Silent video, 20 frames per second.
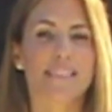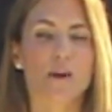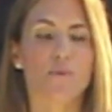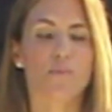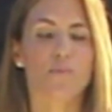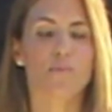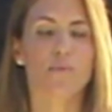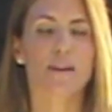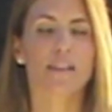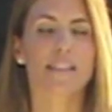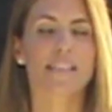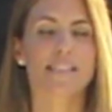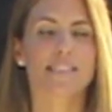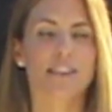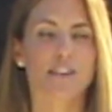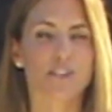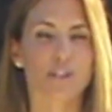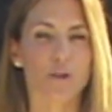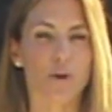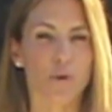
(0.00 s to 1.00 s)
Now really
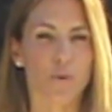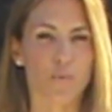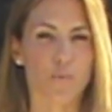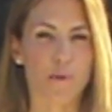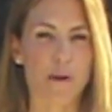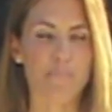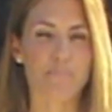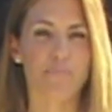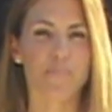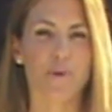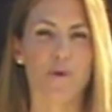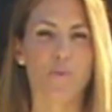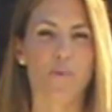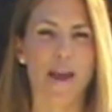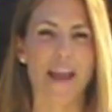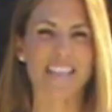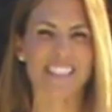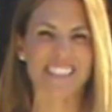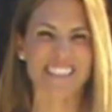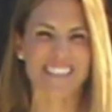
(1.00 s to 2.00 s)
start to grip the
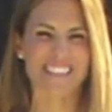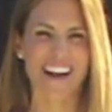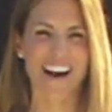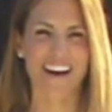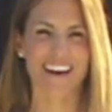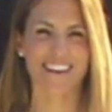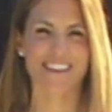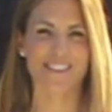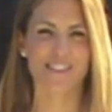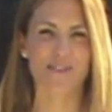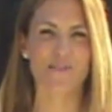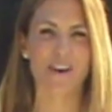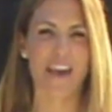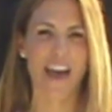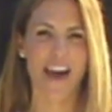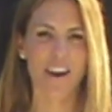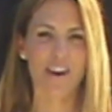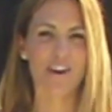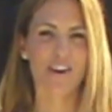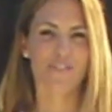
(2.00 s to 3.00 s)
weights as tight as you
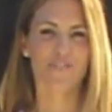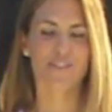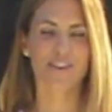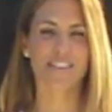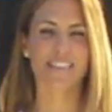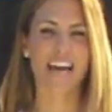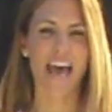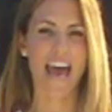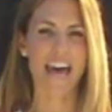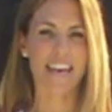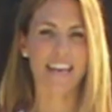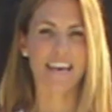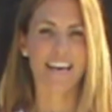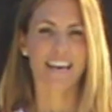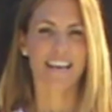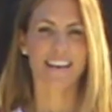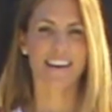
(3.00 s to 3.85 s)
can for 10,